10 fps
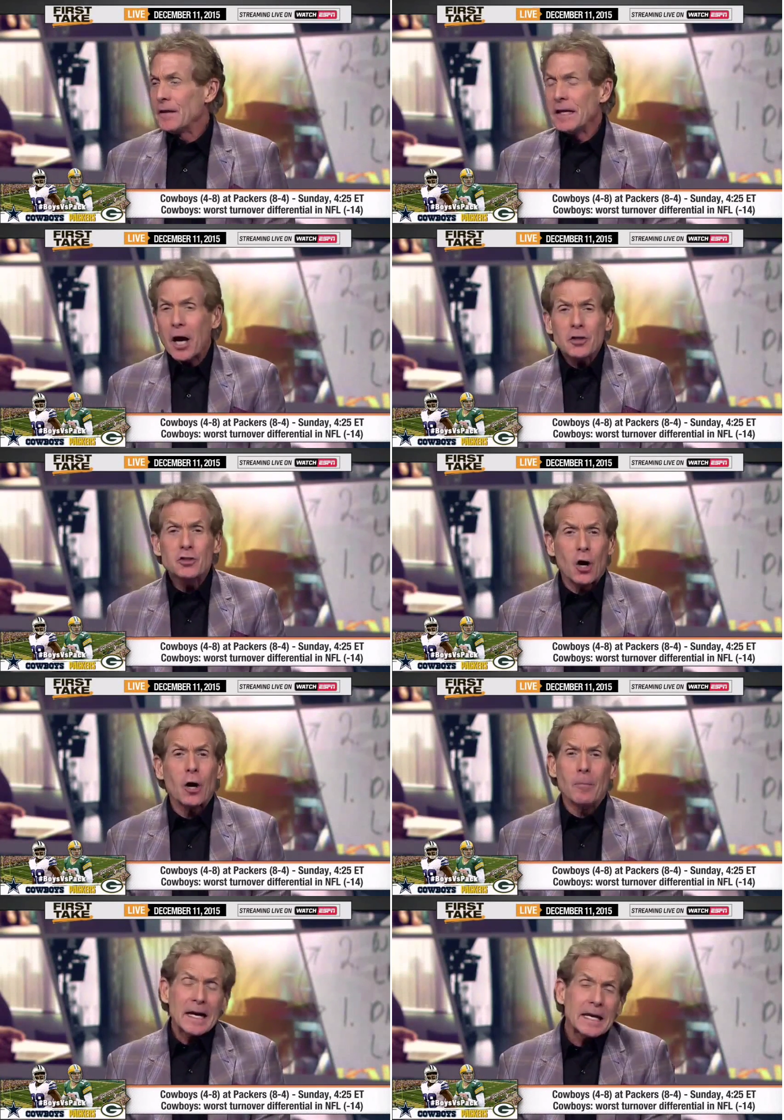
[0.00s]
The odds
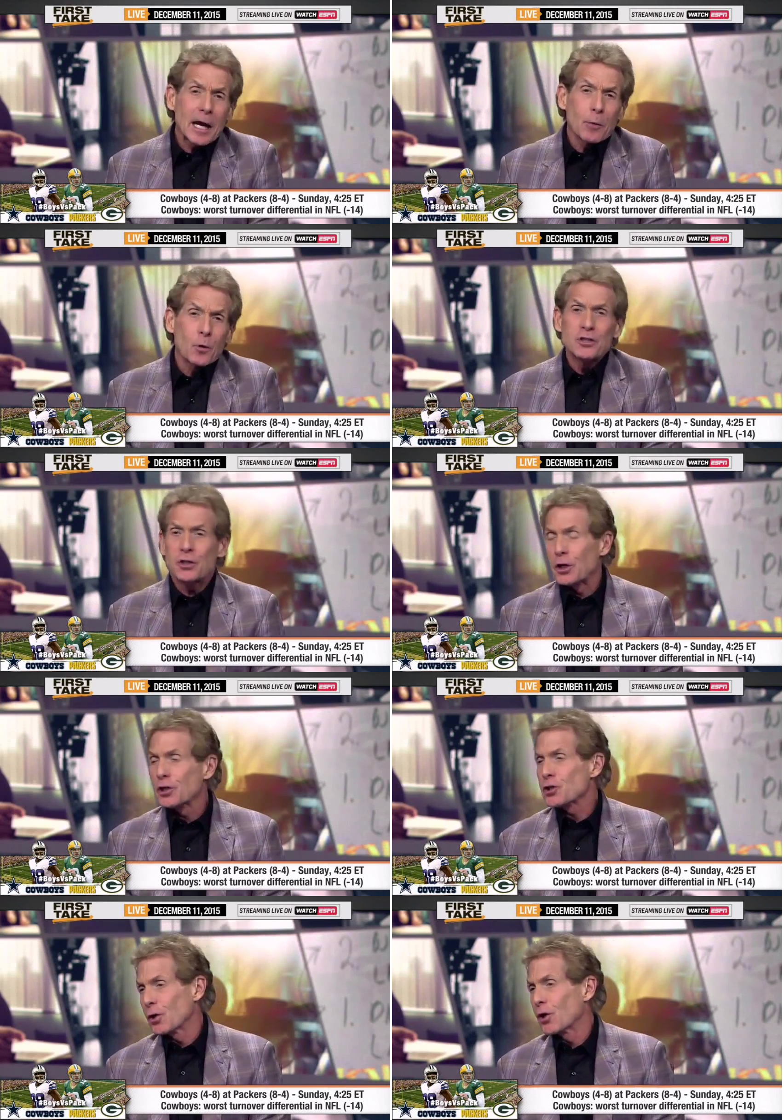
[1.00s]
are my Cowboys are going
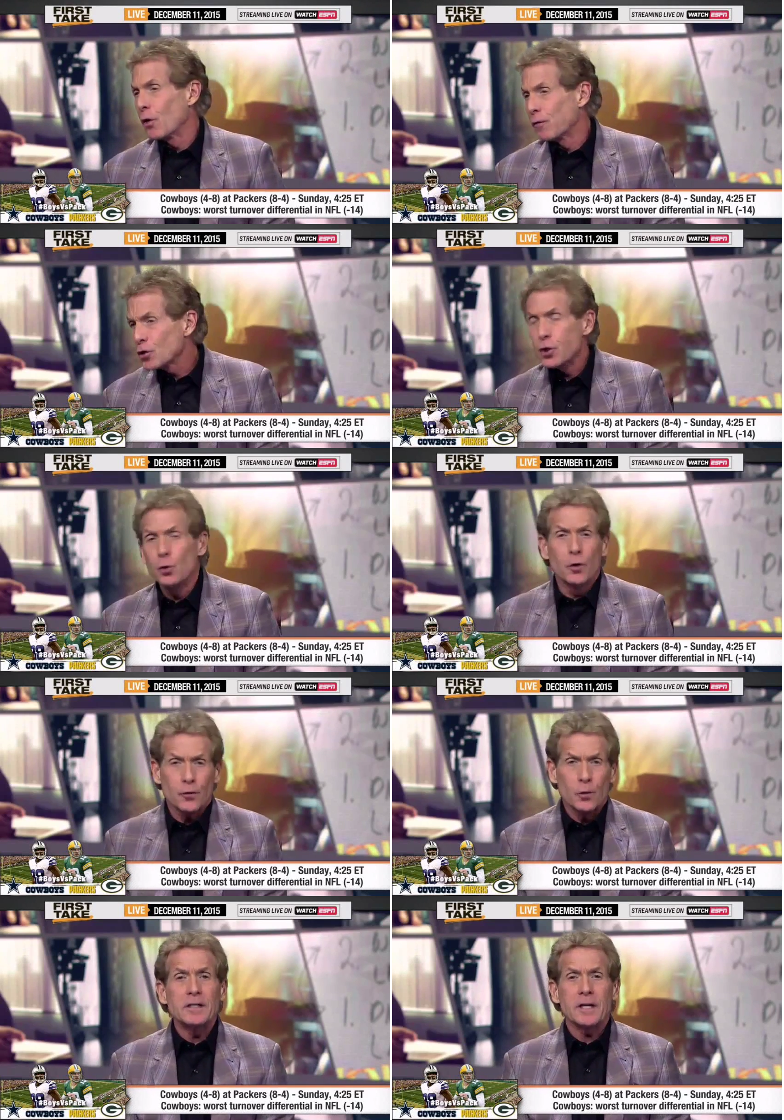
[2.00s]
to turn it over 2 or
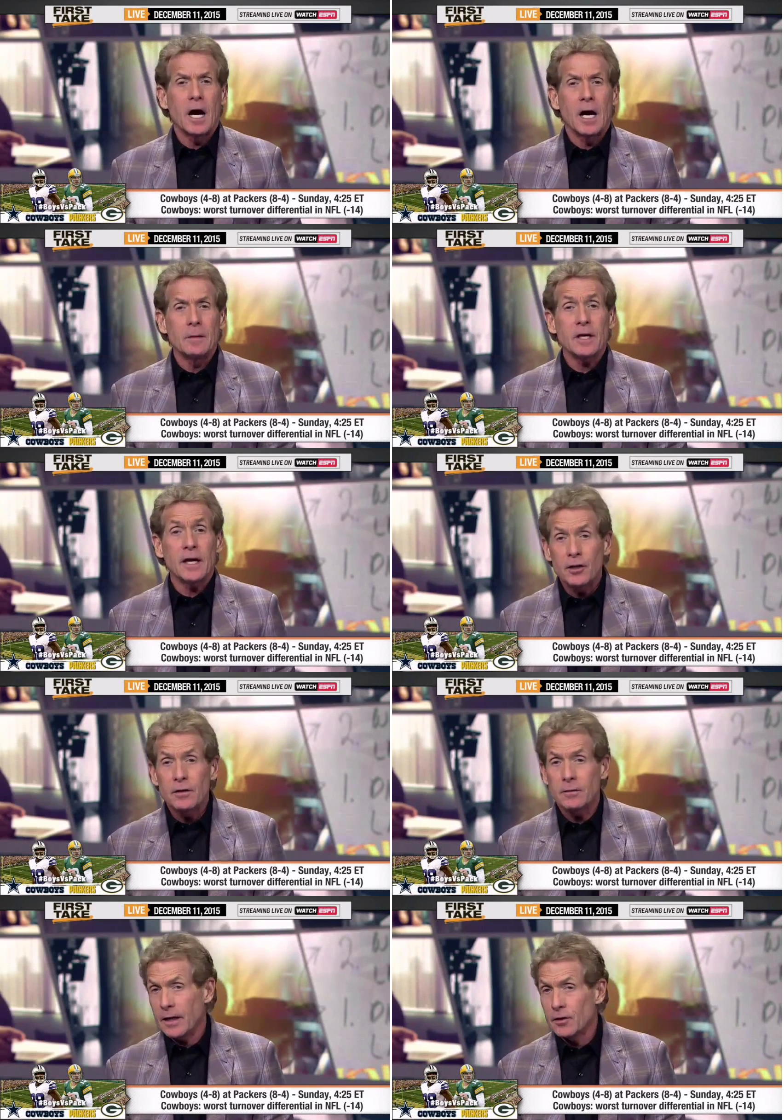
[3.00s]
3 times, and